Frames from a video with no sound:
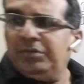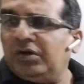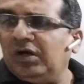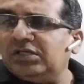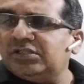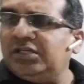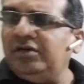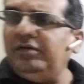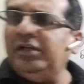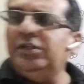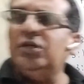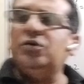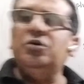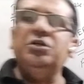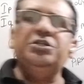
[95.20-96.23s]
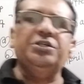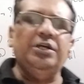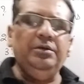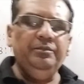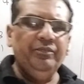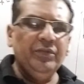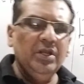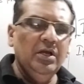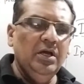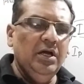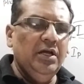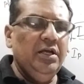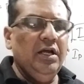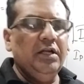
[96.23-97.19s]
Because given in the question,
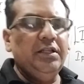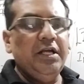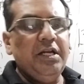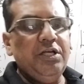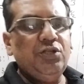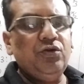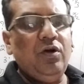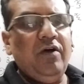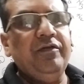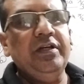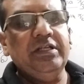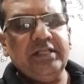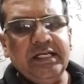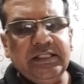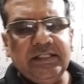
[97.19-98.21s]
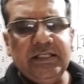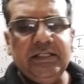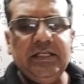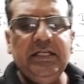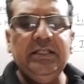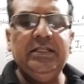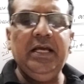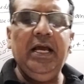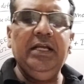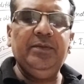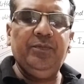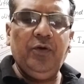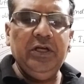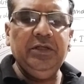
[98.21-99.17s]
here the ratio of intensities
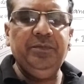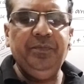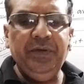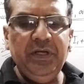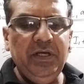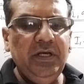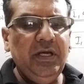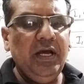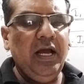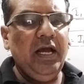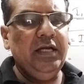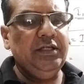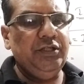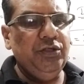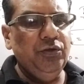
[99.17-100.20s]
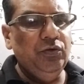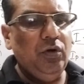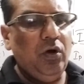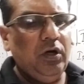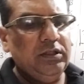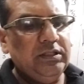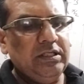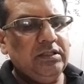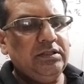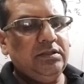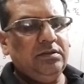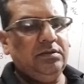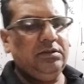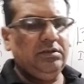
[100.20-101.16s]
at point P and Q on the
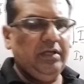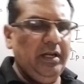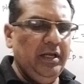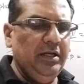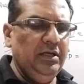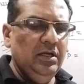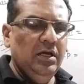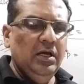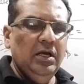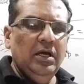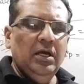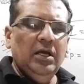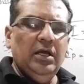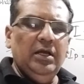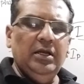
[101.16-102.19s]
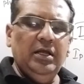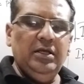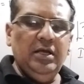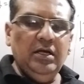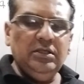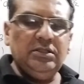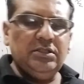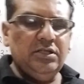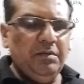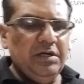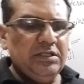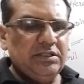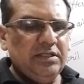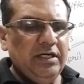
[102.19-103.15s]
screen in a Young's
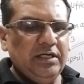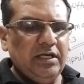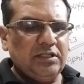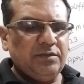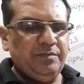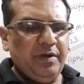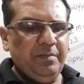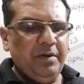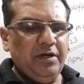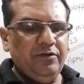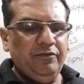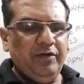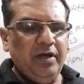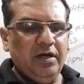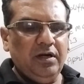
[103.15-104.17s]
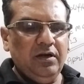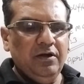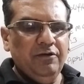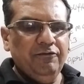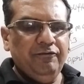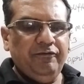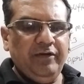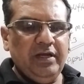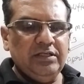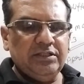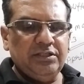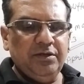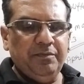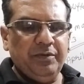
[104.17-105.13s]
double slit experiment where
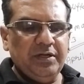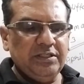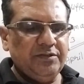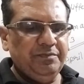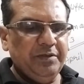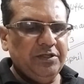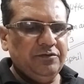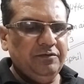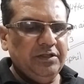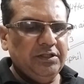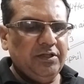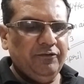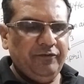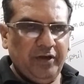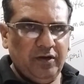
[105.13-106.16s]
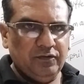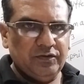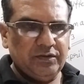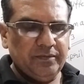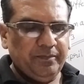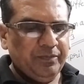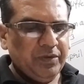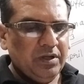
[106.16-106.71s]
phase difference between the waves